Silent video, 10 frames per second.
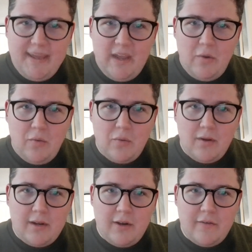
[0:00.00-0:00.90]

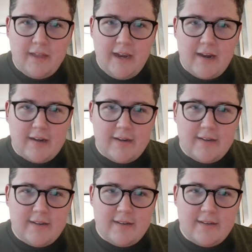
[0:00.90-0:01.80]
go over there.
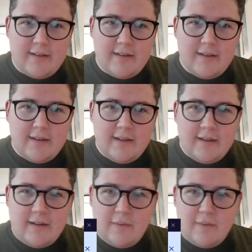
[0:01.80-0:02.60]
Let's